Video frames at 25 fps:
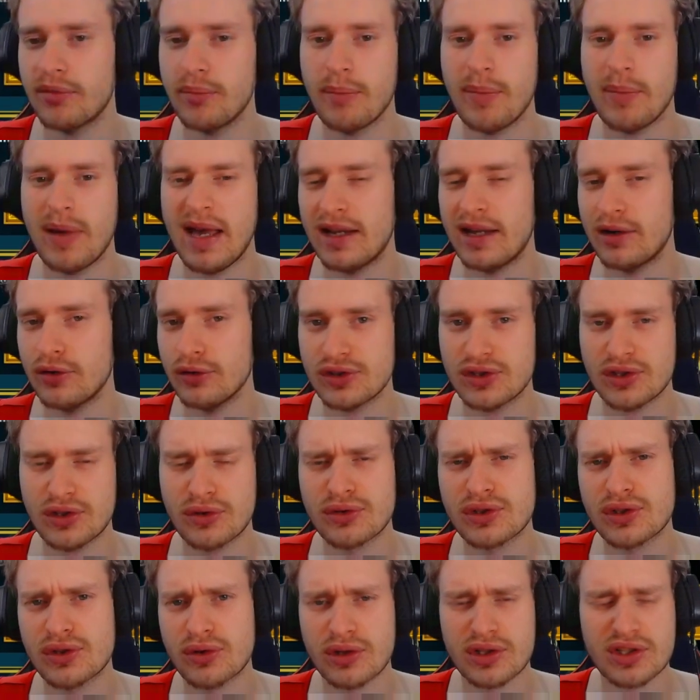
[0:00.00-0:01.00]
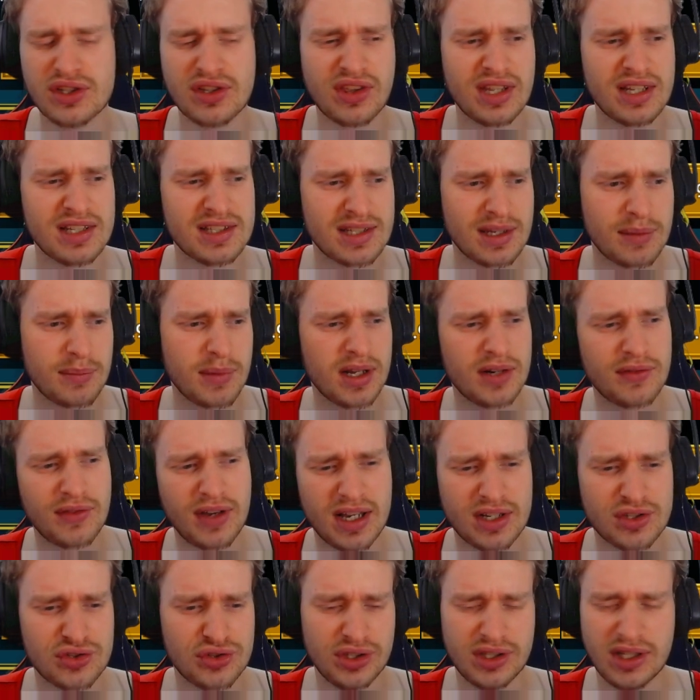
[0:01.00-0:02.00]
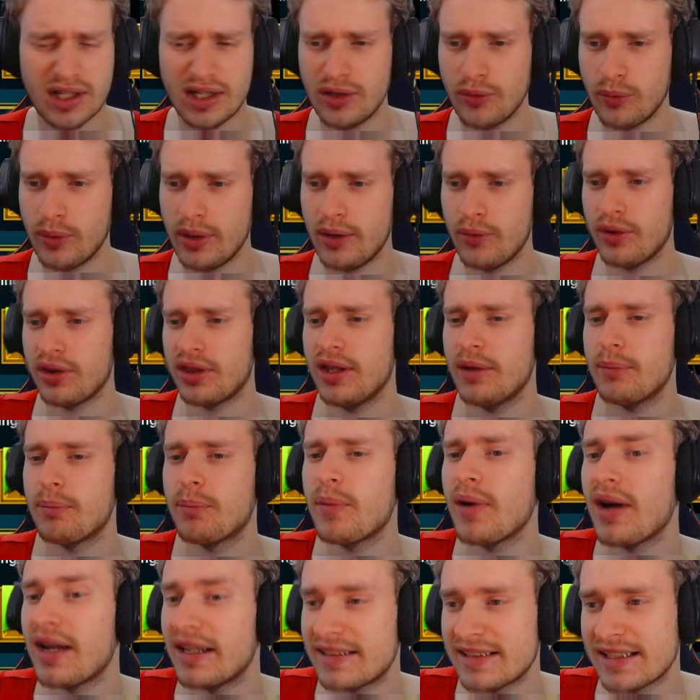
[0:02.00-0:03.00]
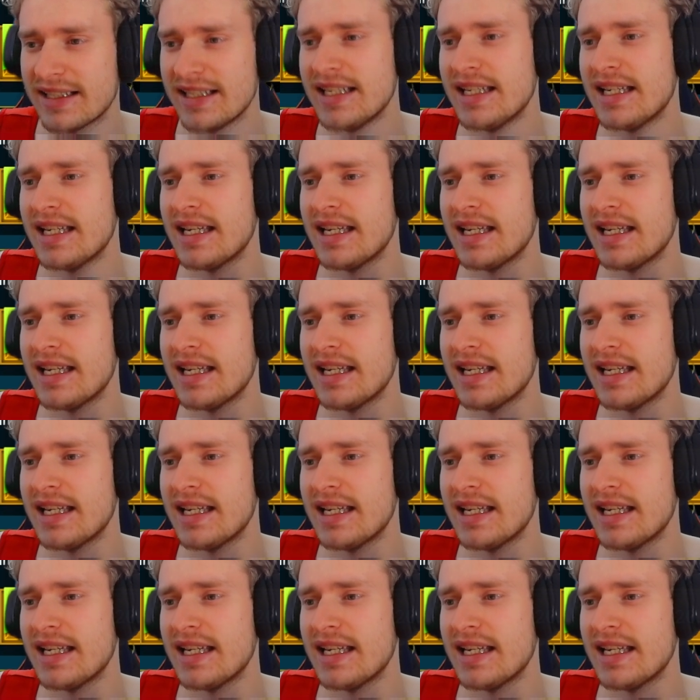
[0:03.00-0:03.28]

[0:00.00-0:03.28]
from battles, those sorts of things. They might have actually done away with it, but